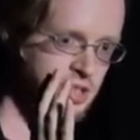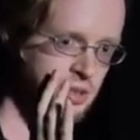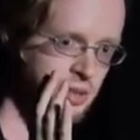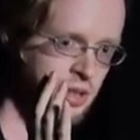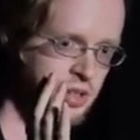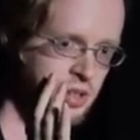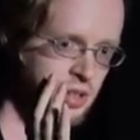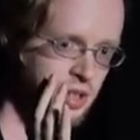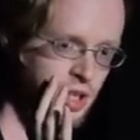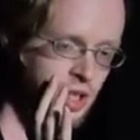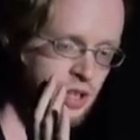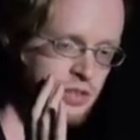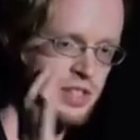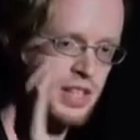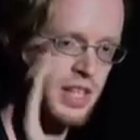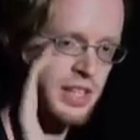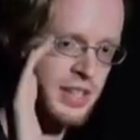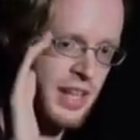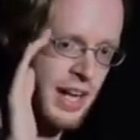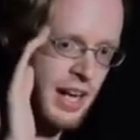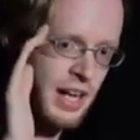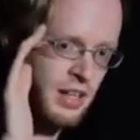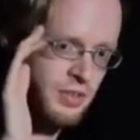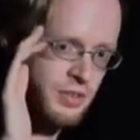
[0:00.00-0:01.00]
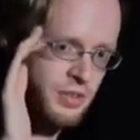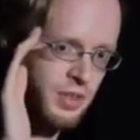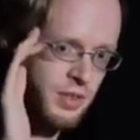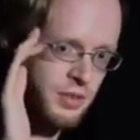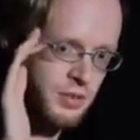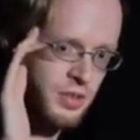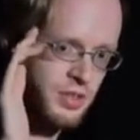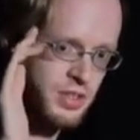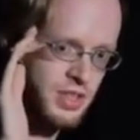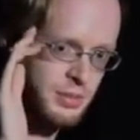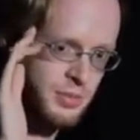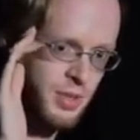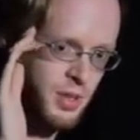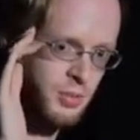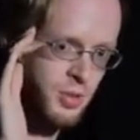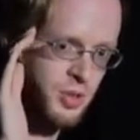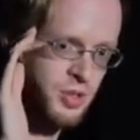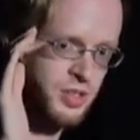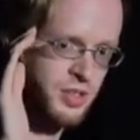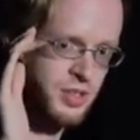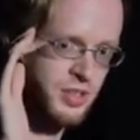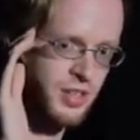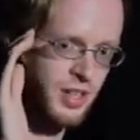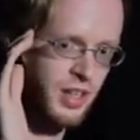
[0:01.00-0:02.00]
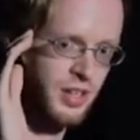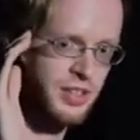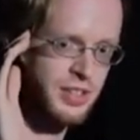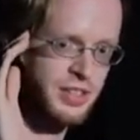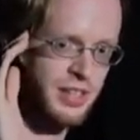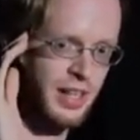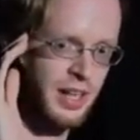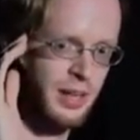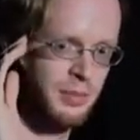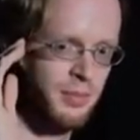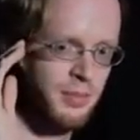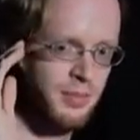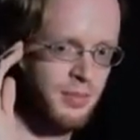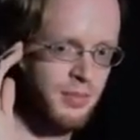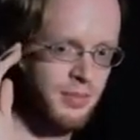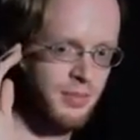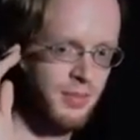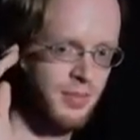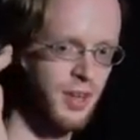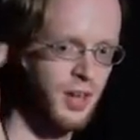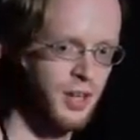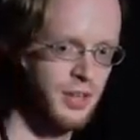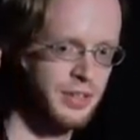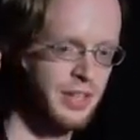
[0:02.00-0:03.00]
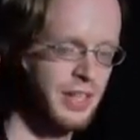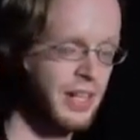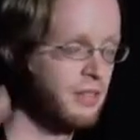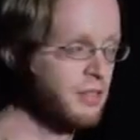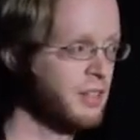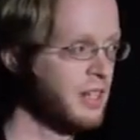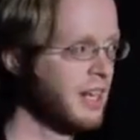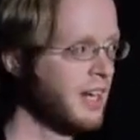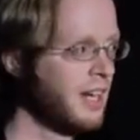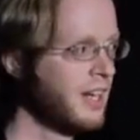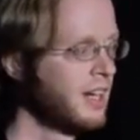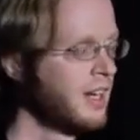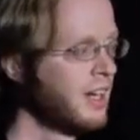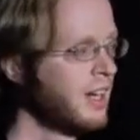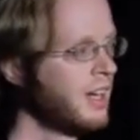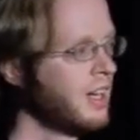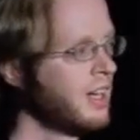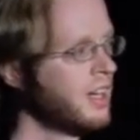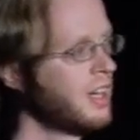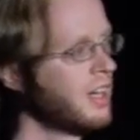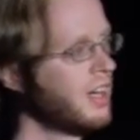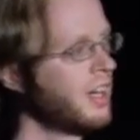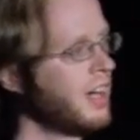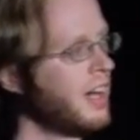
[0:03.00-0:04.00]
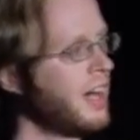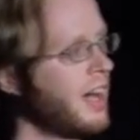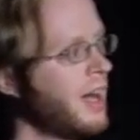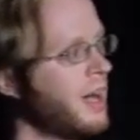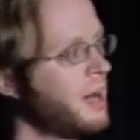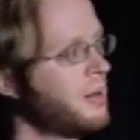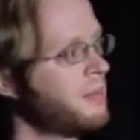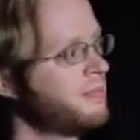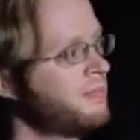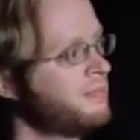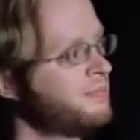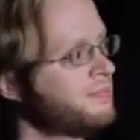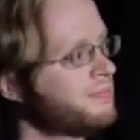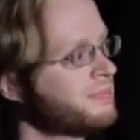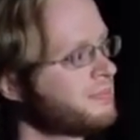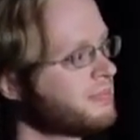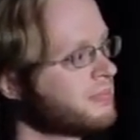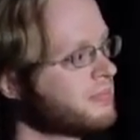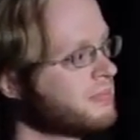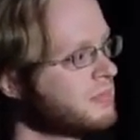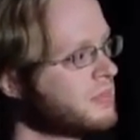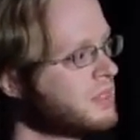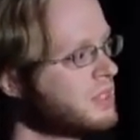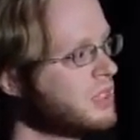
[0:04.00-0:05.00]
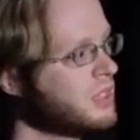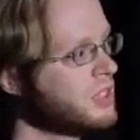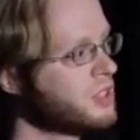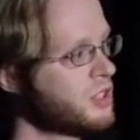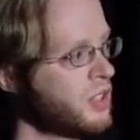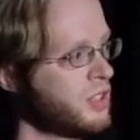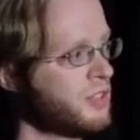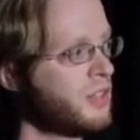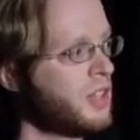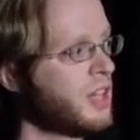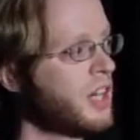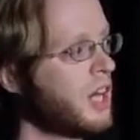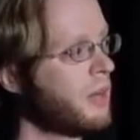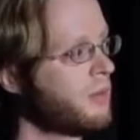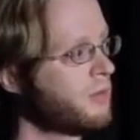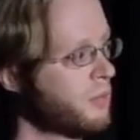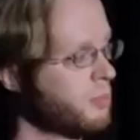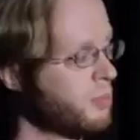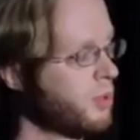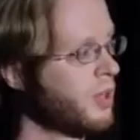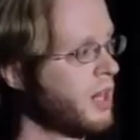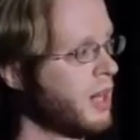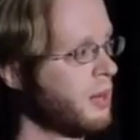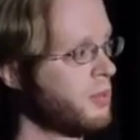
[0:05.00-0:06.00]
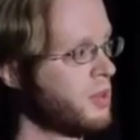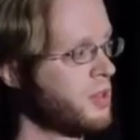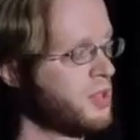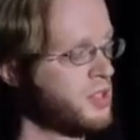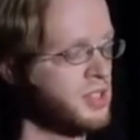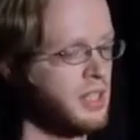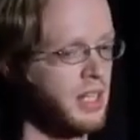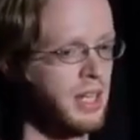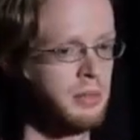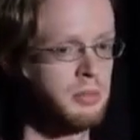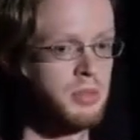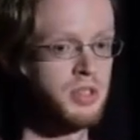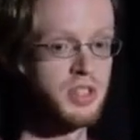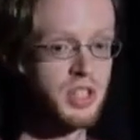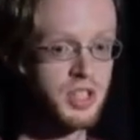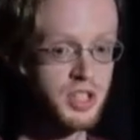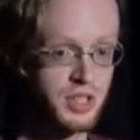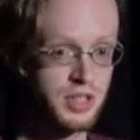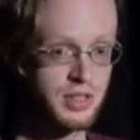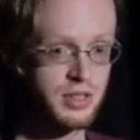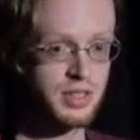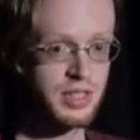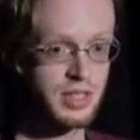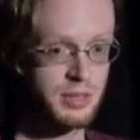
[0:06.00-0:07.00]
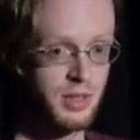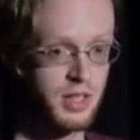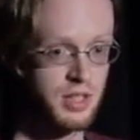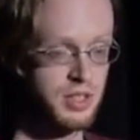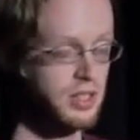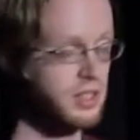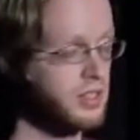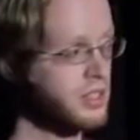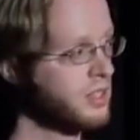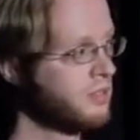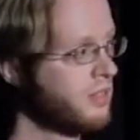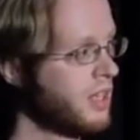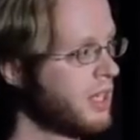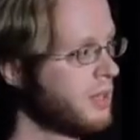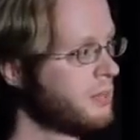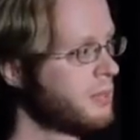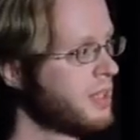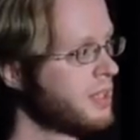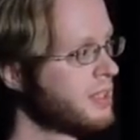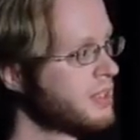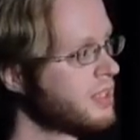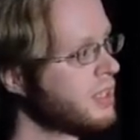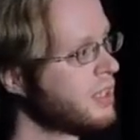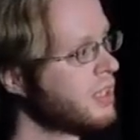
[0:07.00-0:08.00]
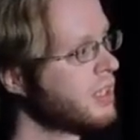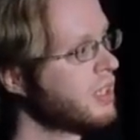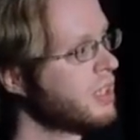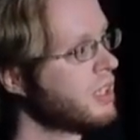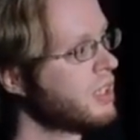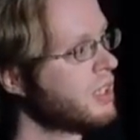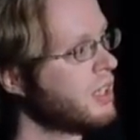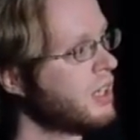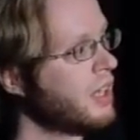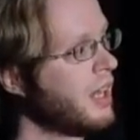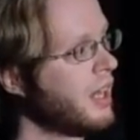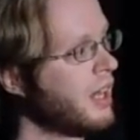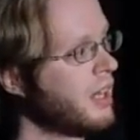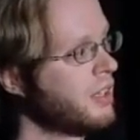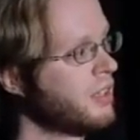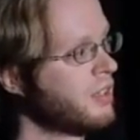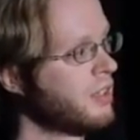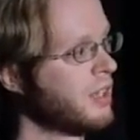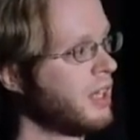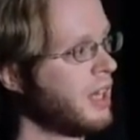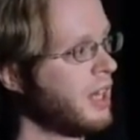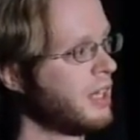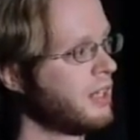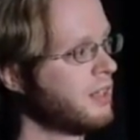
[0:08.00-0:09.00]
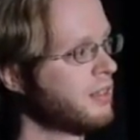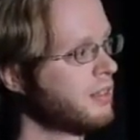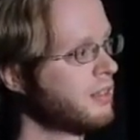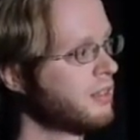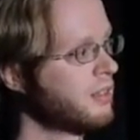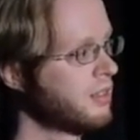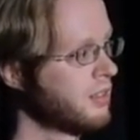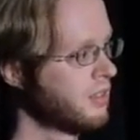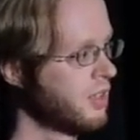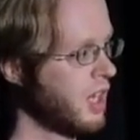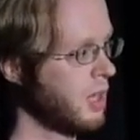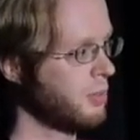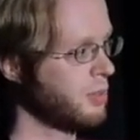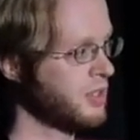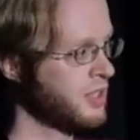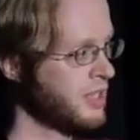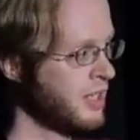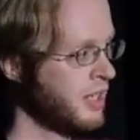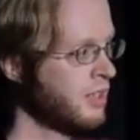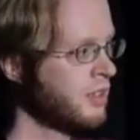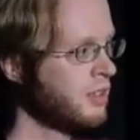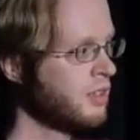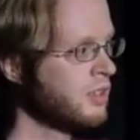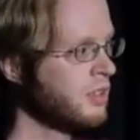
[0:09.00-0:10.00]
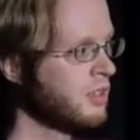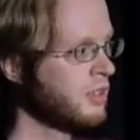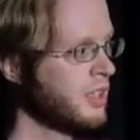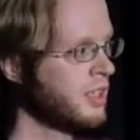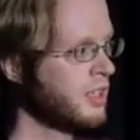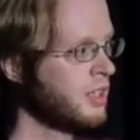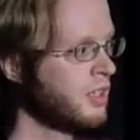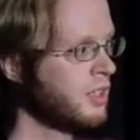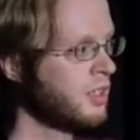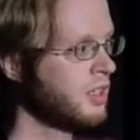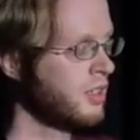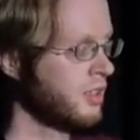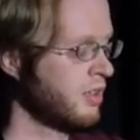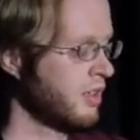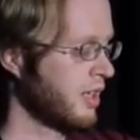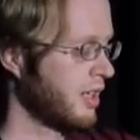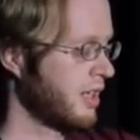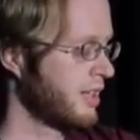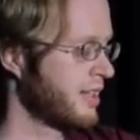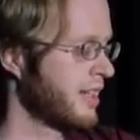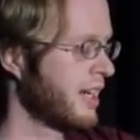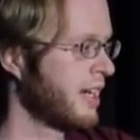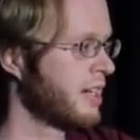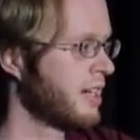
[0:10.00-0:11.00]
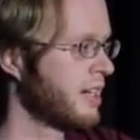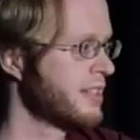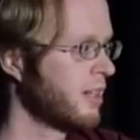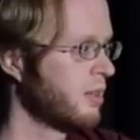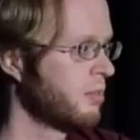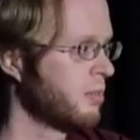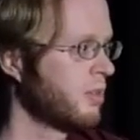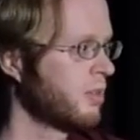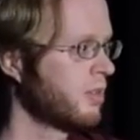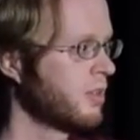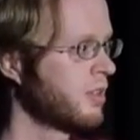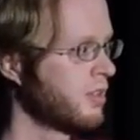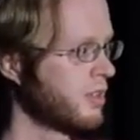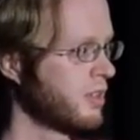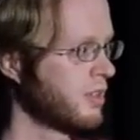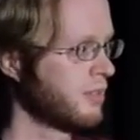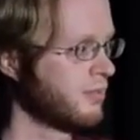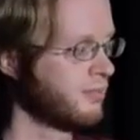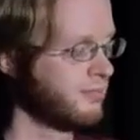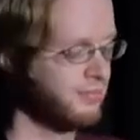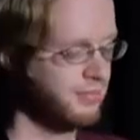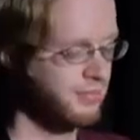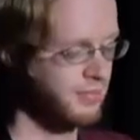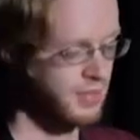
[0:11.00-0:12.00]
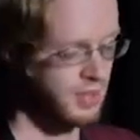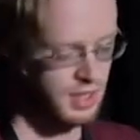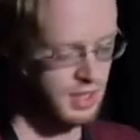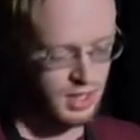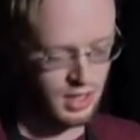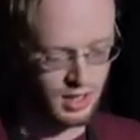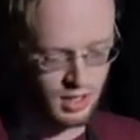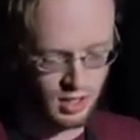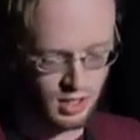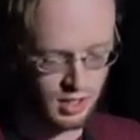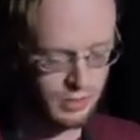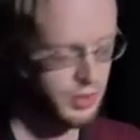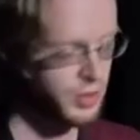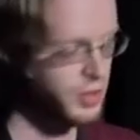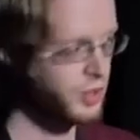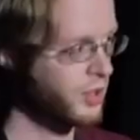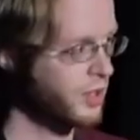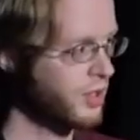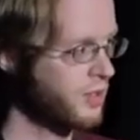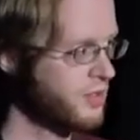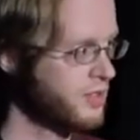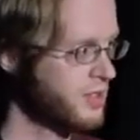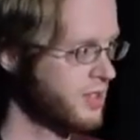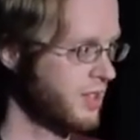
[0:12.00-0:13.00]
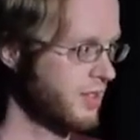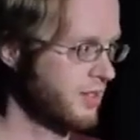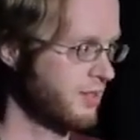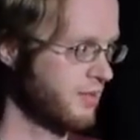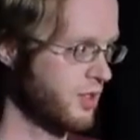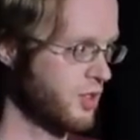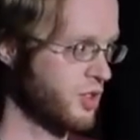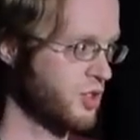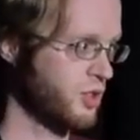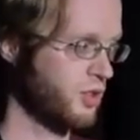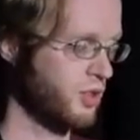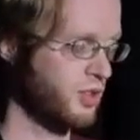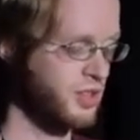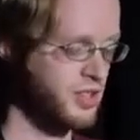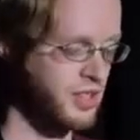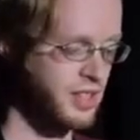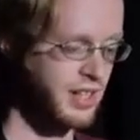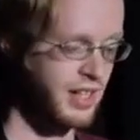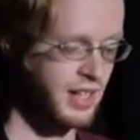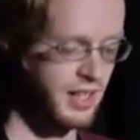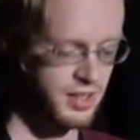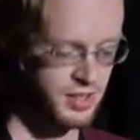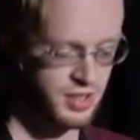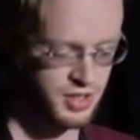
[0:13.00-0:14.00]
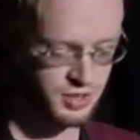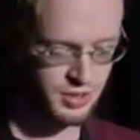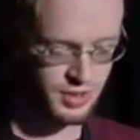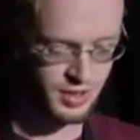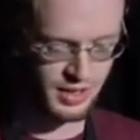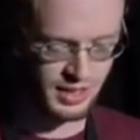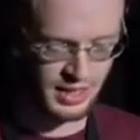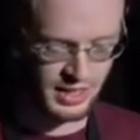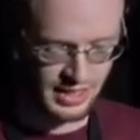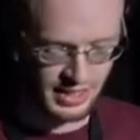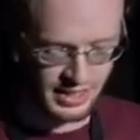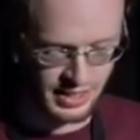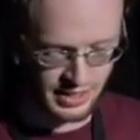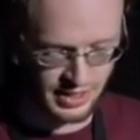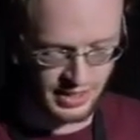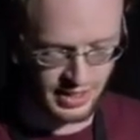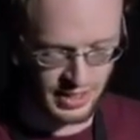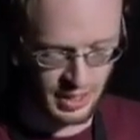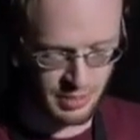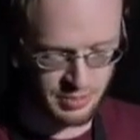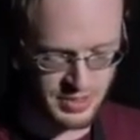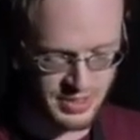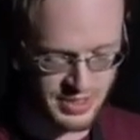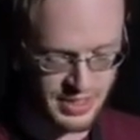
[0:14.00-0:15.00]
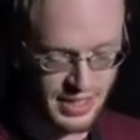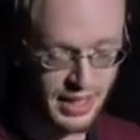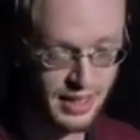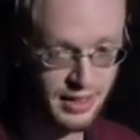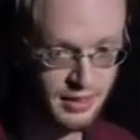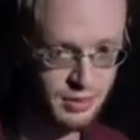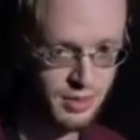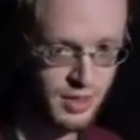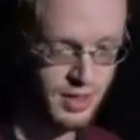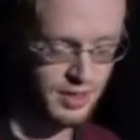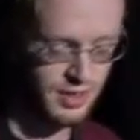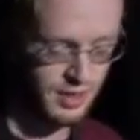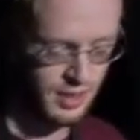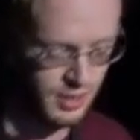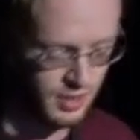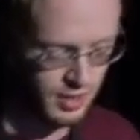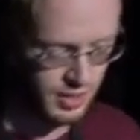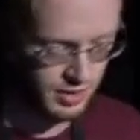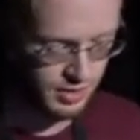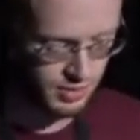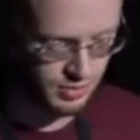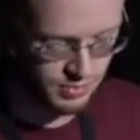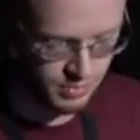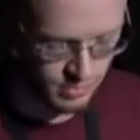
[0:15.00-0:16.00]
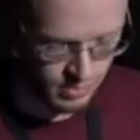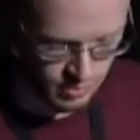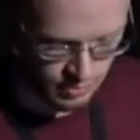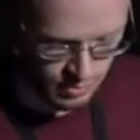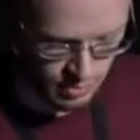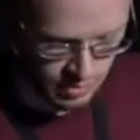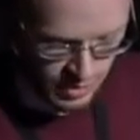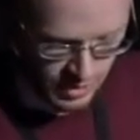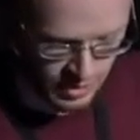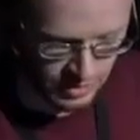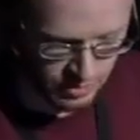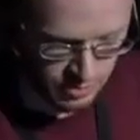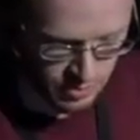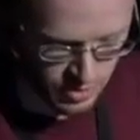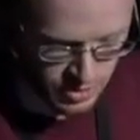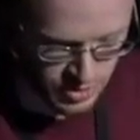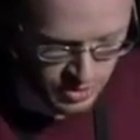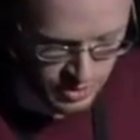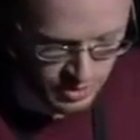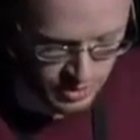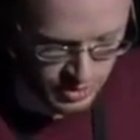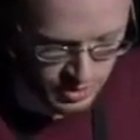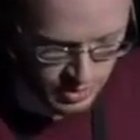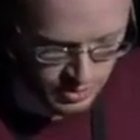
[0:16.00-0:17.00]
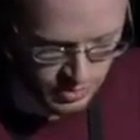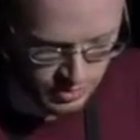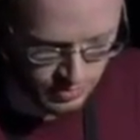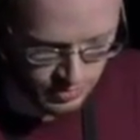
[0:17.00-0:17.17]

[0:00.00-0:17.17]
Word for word: around your nerves, get tired of doing small motions all the time, all day, every day. Um, so it's very common for programmers and musicians especially to develop this. Uh, you can get carpal tunnel here, you can get tennis elbow, you can all of your nerves and your shoulders and neck and so on can get upset with a lot of repetitive motions.